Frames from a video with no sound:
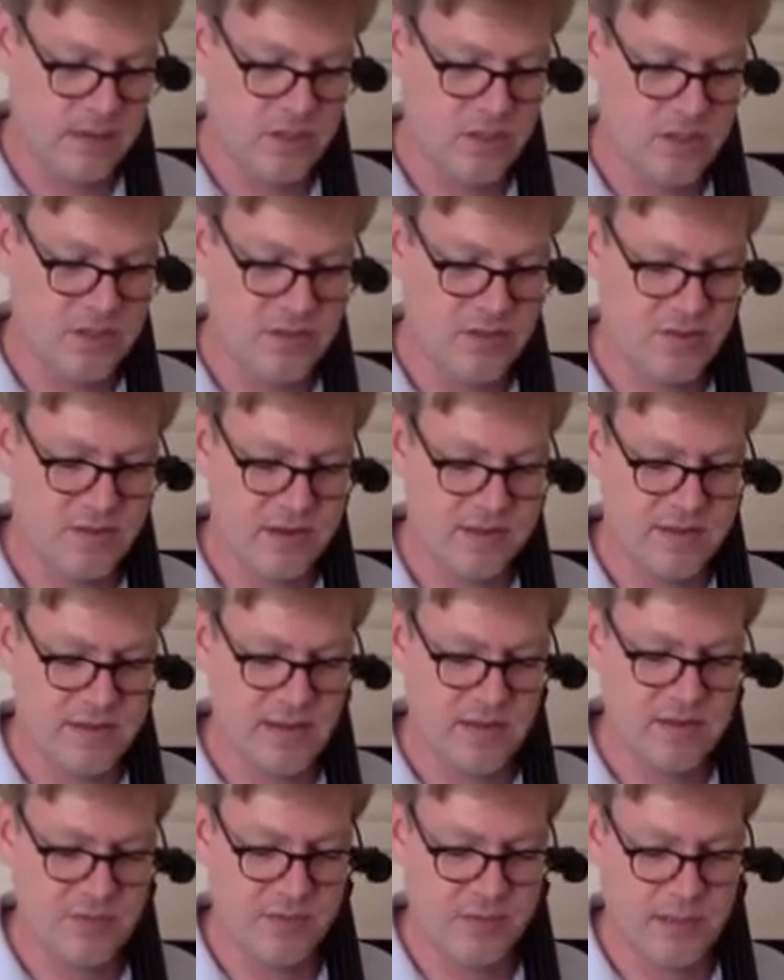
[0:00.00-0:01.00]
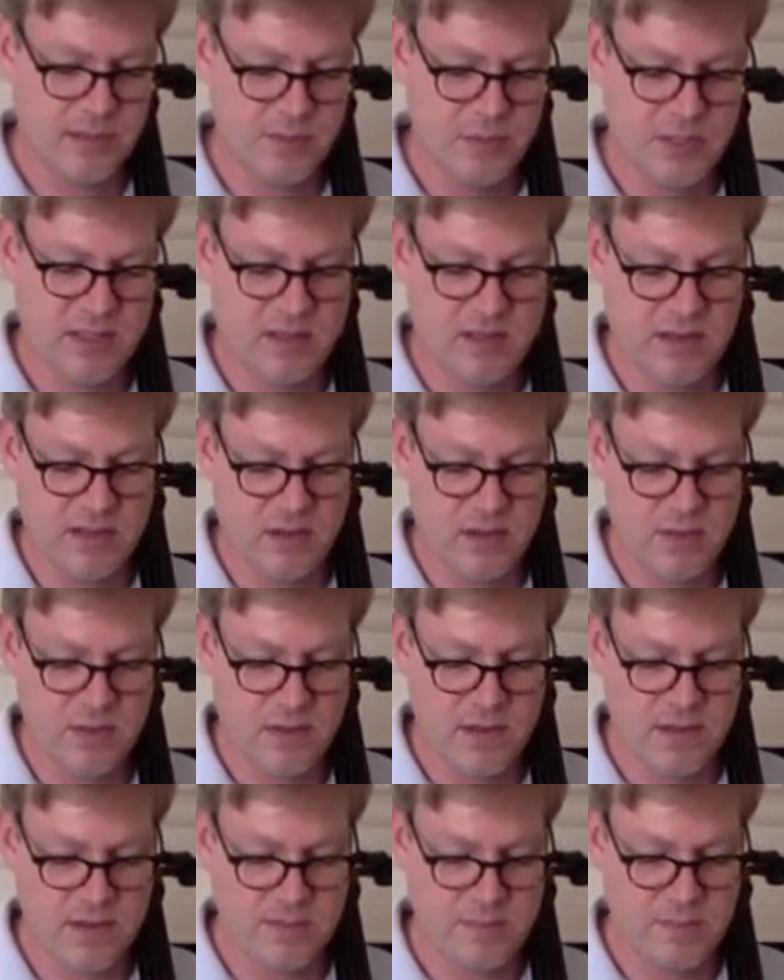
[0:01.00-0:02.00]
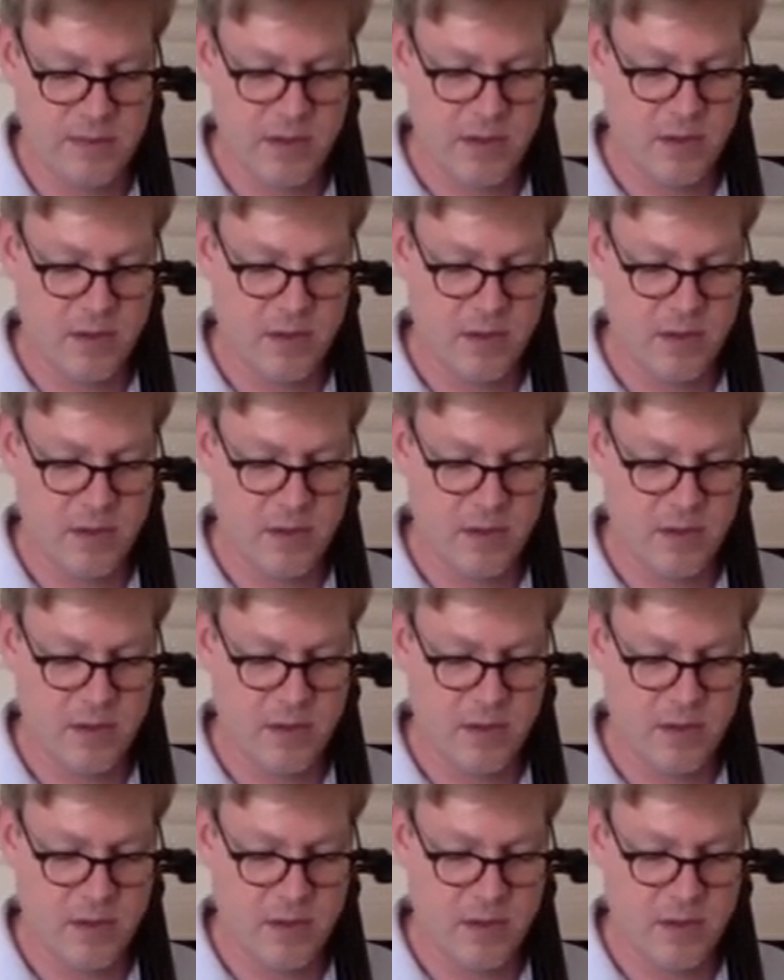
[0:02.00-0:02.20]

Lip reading: G string, sounds really particularly good with this